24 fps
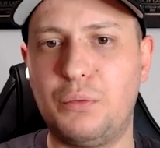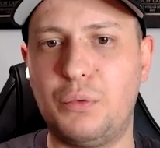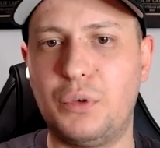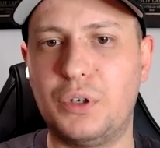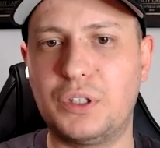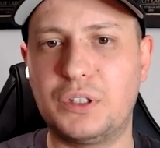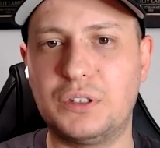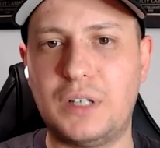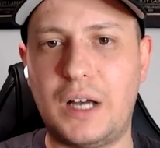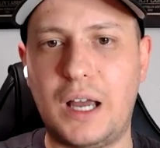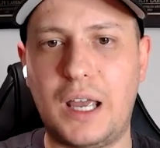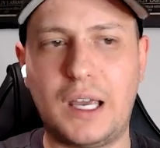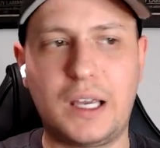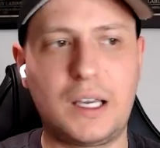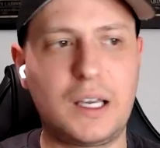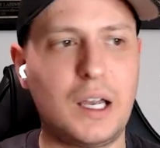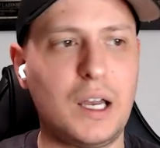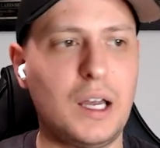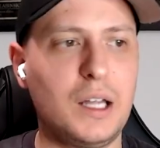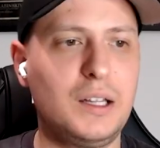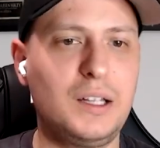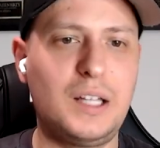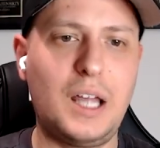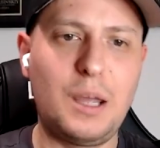was like
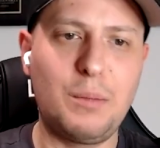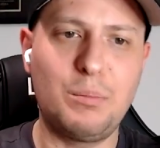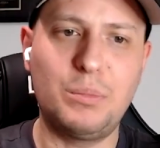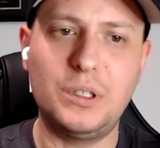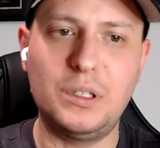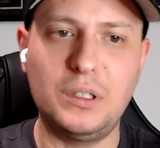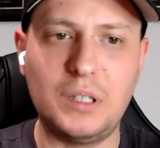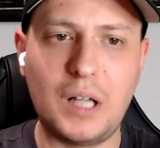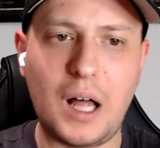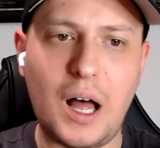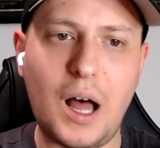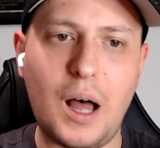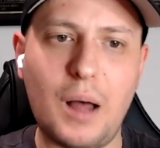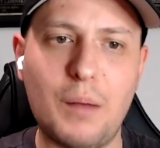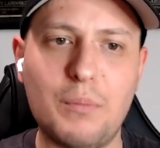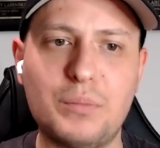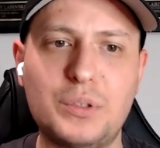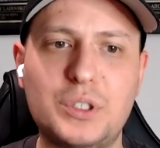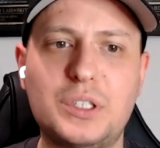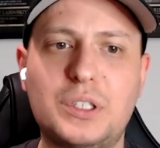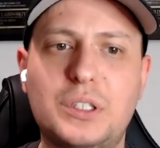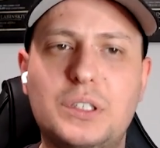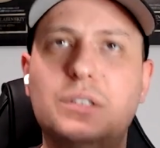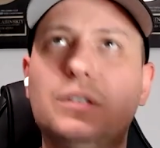table
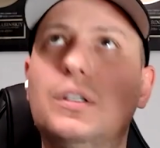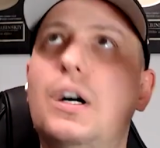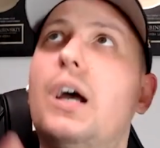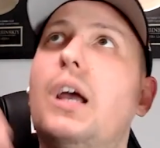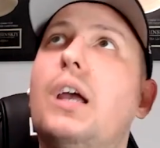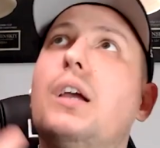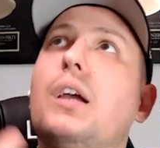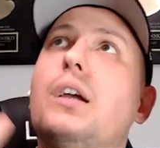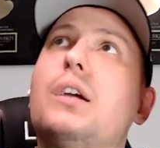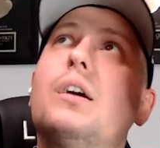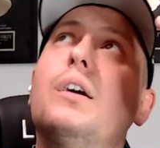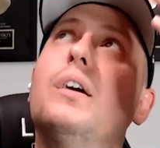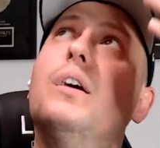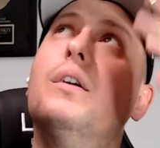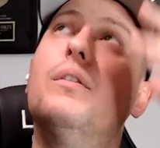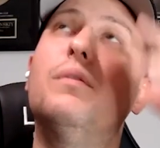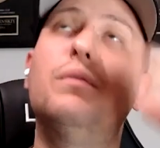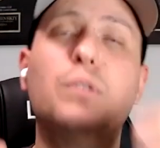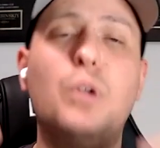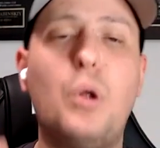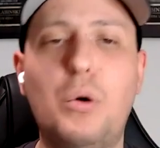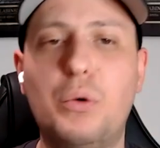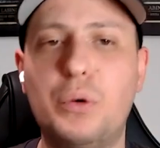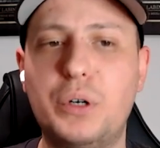lamps, like
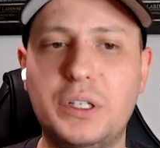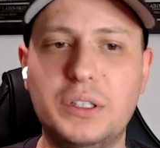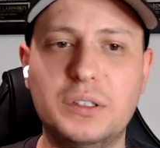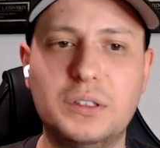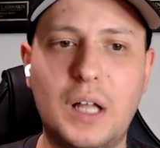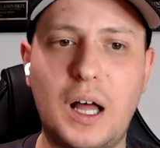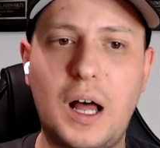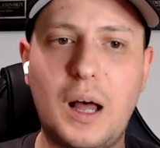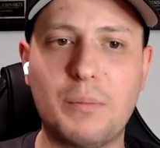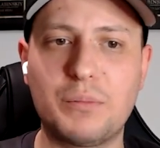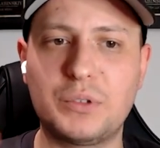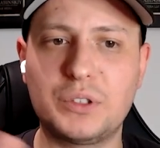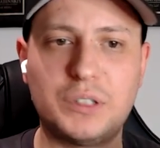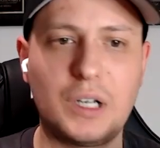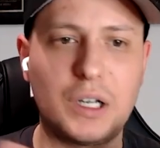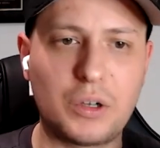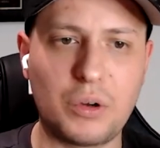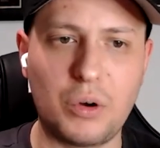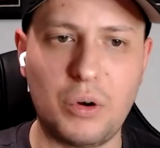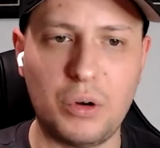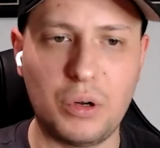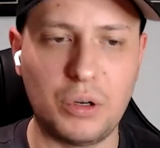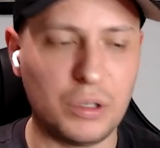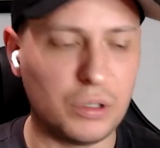flooring lamps, like
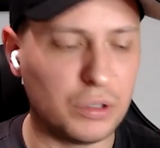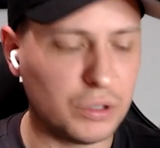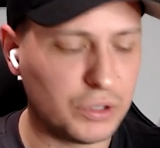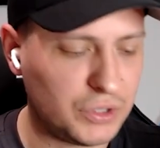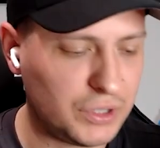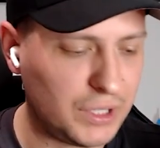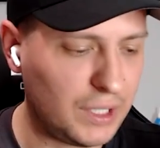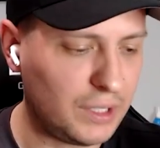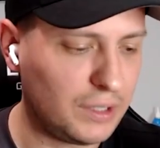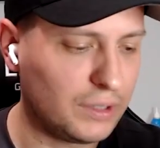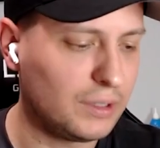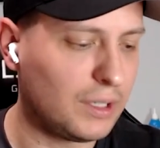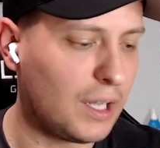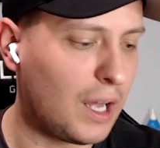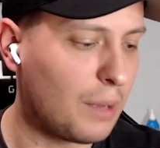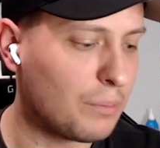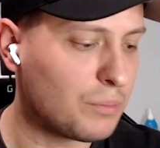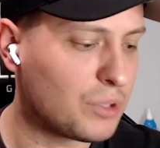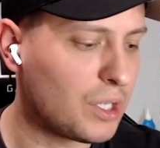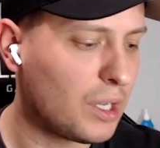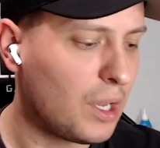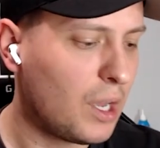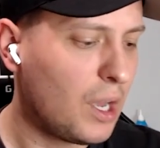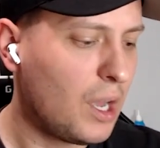ceiling
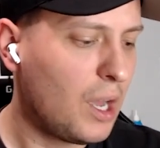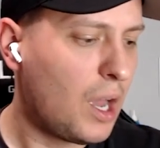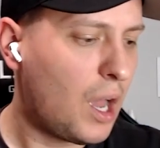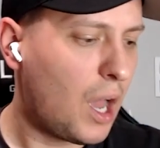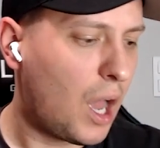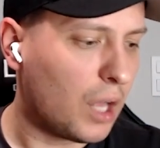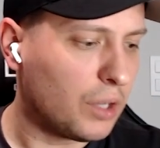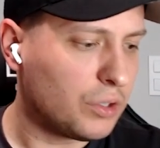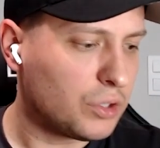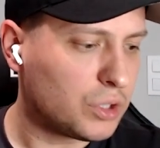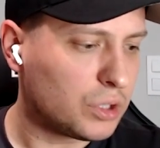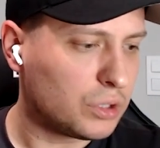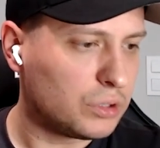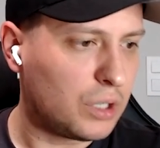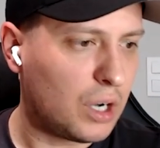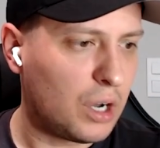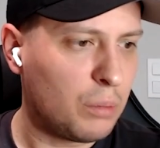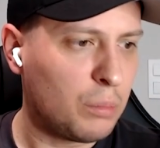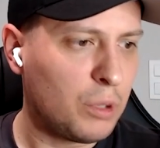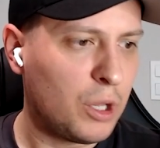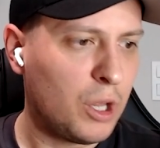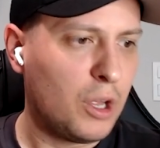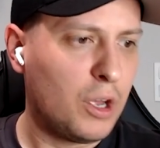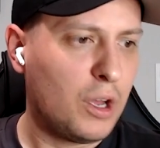lamps, and so
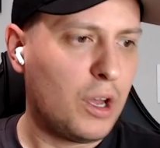on.